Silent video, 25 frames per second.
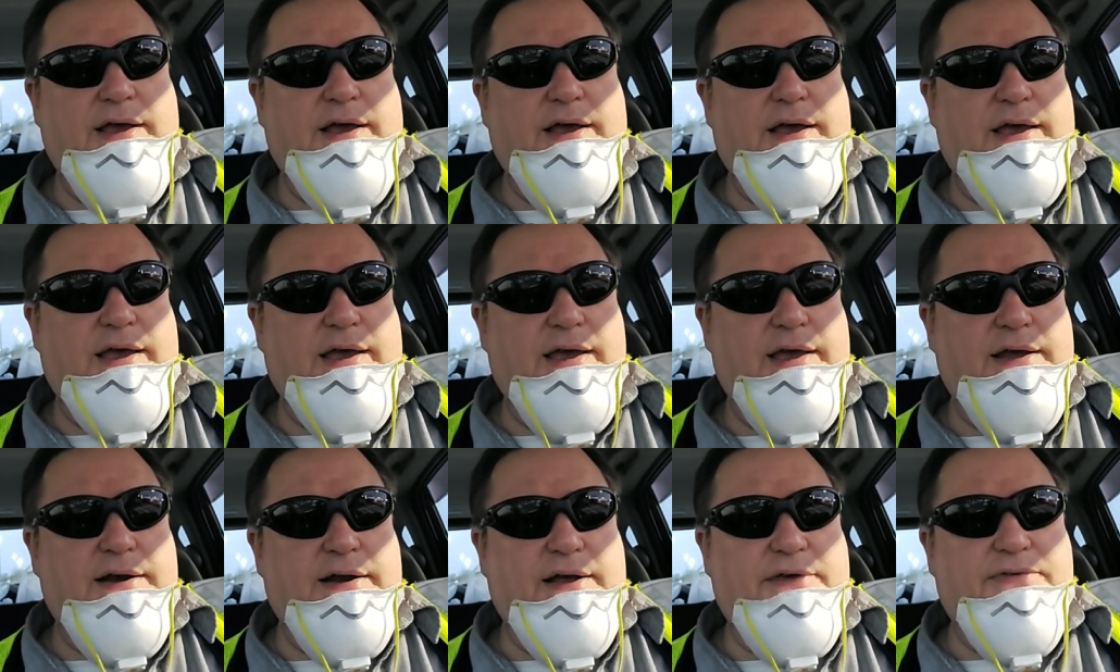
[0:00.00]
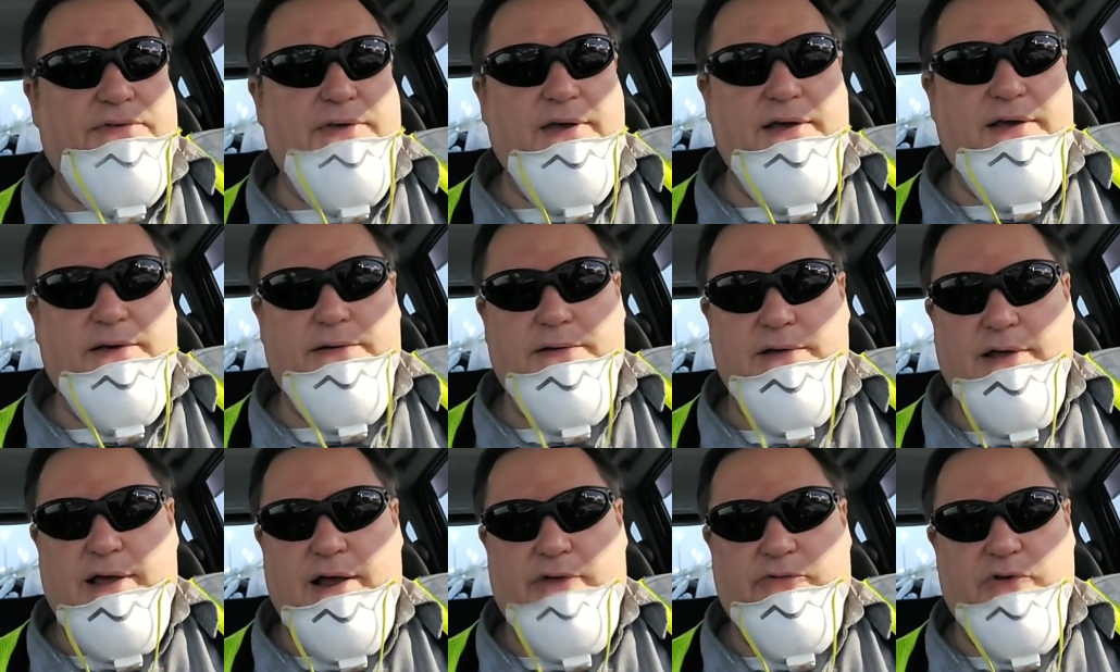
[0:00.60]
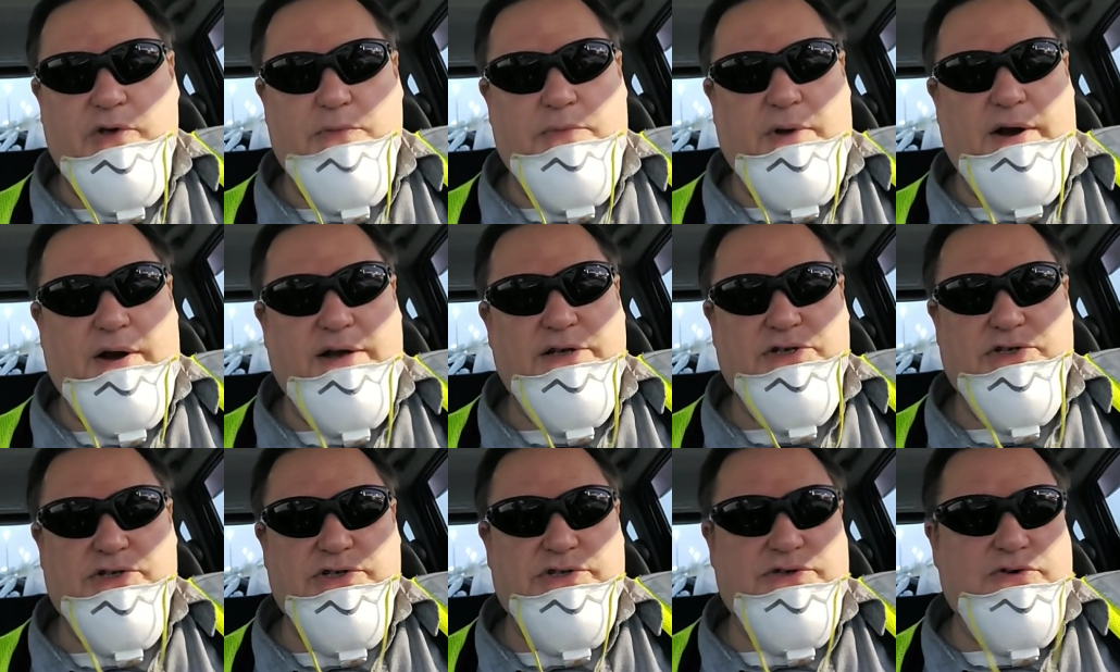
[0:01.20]
And I think
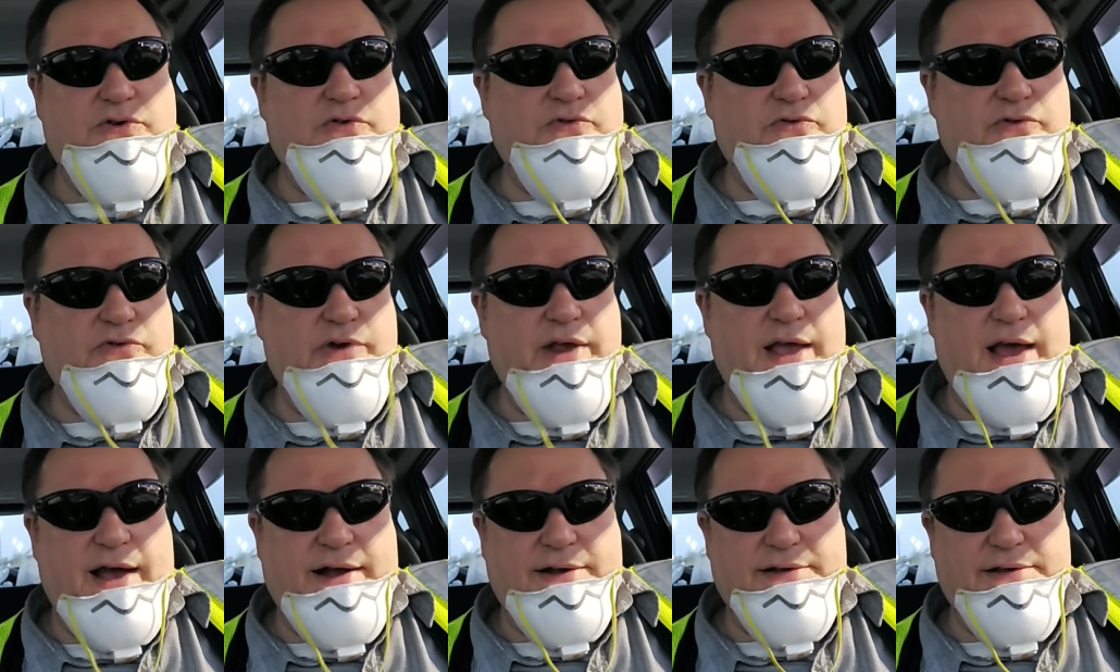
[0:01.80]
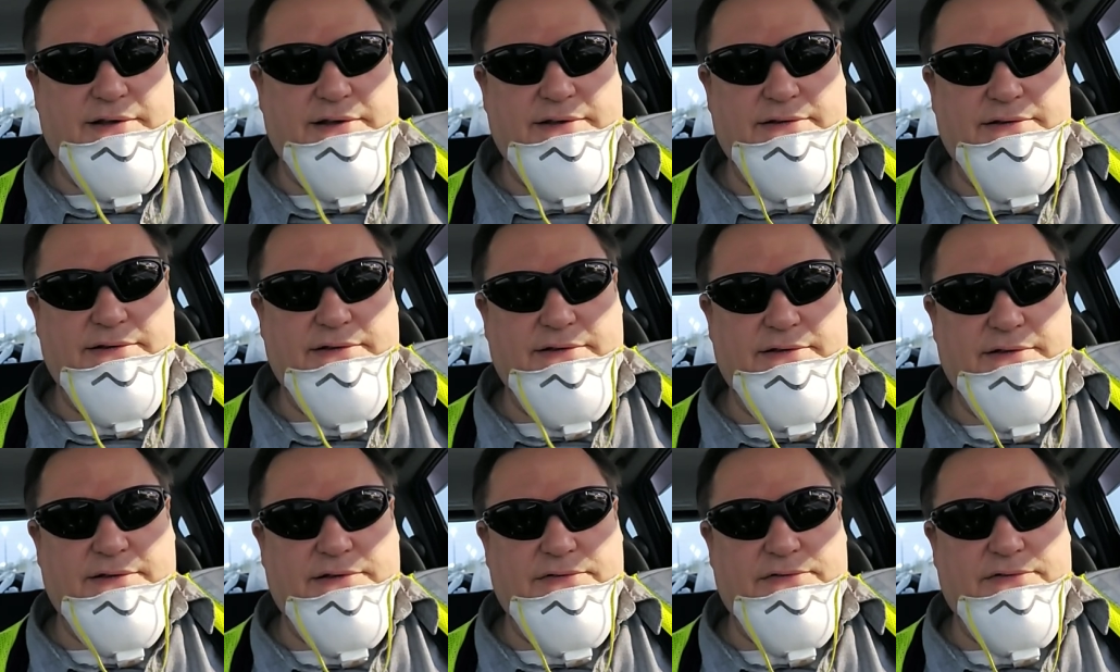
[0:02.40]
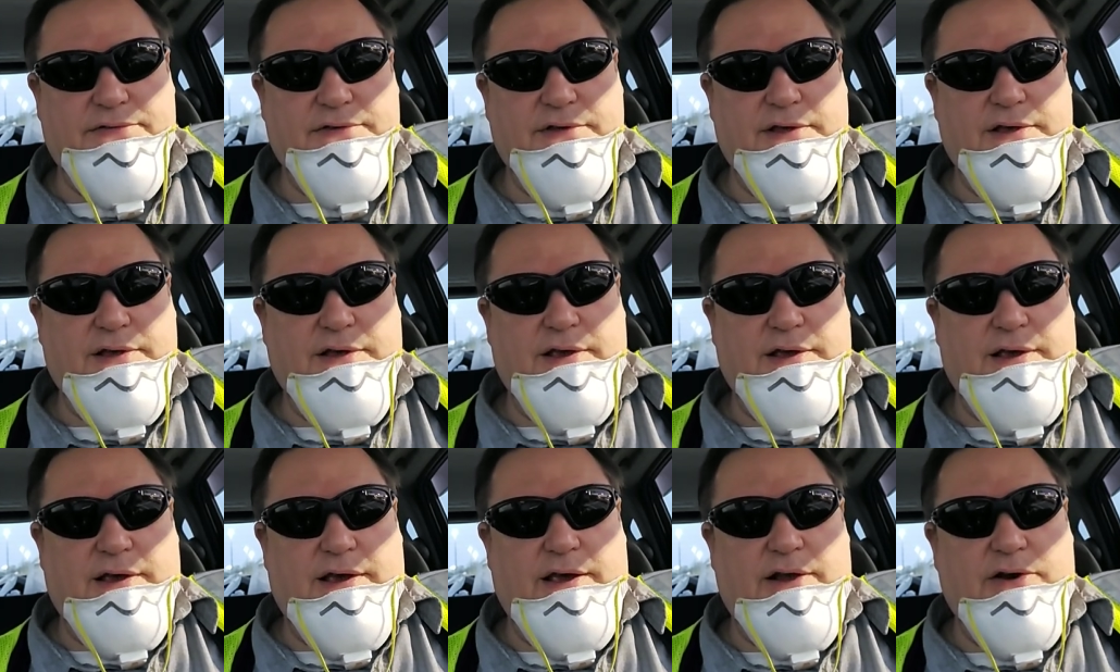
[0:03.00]
everybody's just overreacting to this.
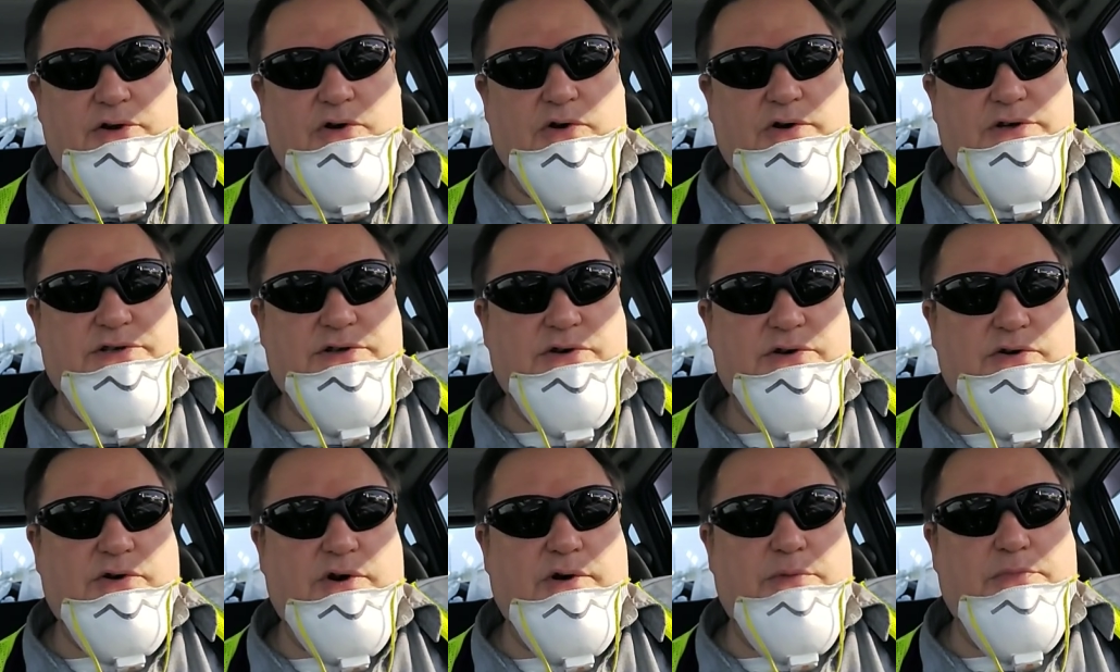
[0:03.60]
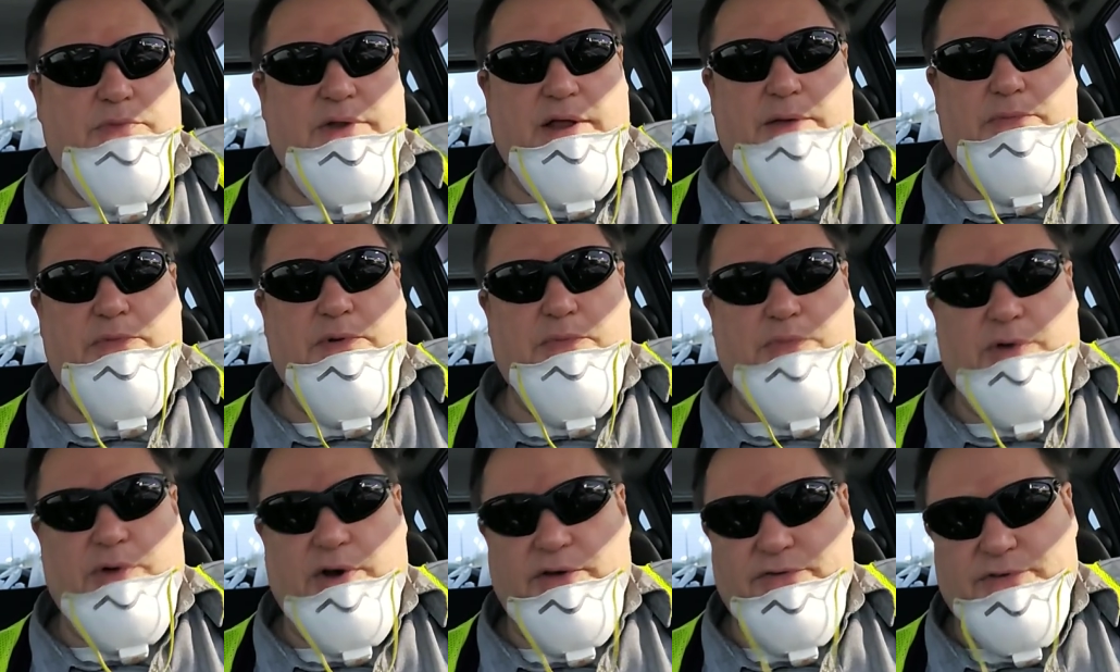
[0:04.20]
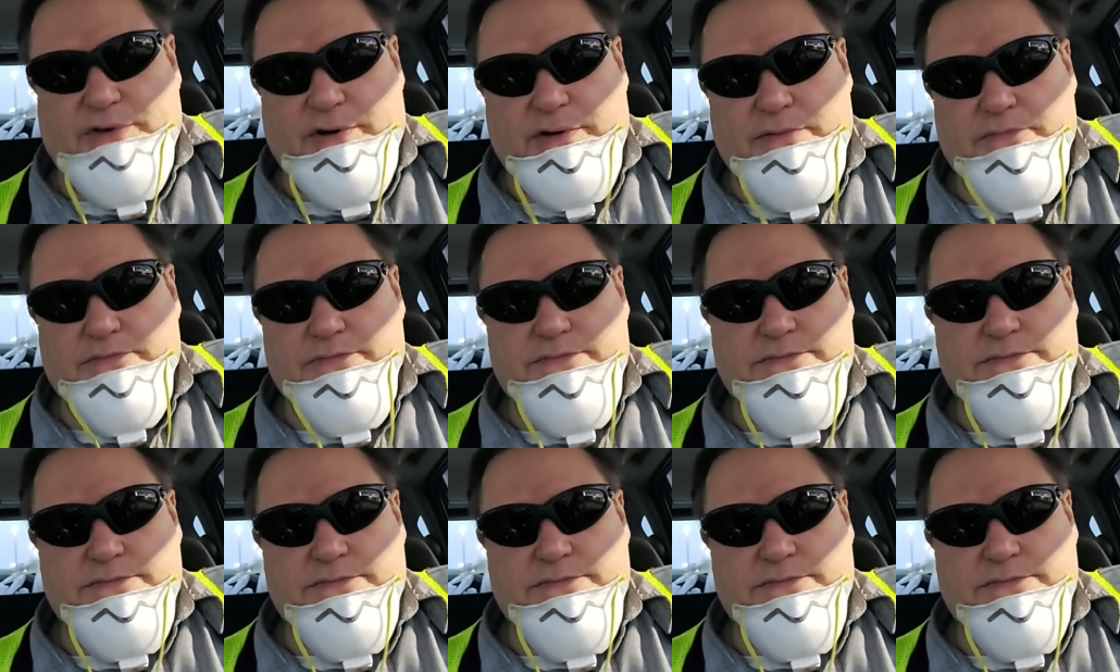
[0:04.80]
And of course, they're going to blame the president.